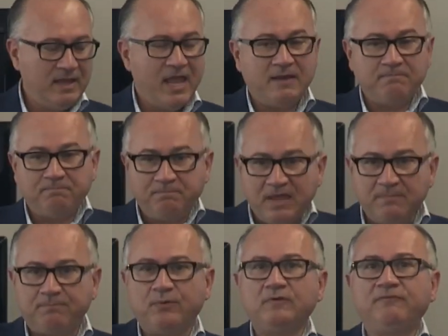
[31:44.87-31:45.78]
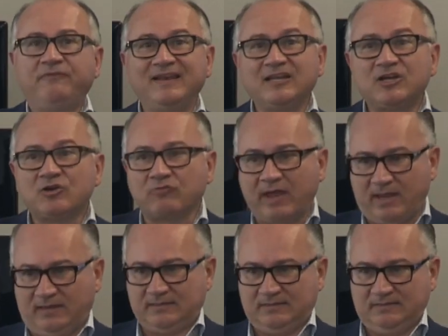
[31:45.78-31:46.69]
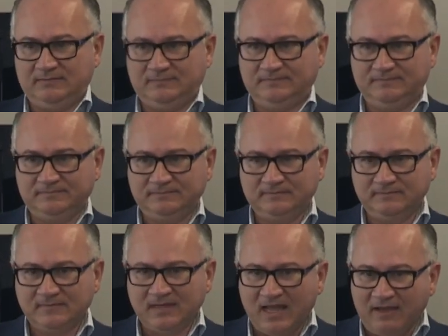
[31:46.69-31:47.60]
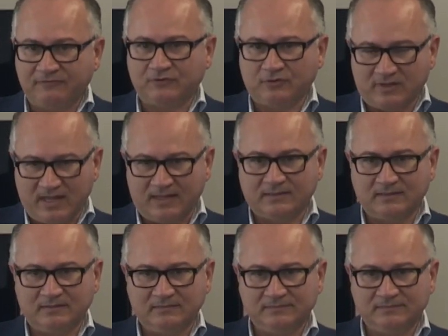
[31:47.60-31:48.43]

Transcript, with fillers: And people feel great after that.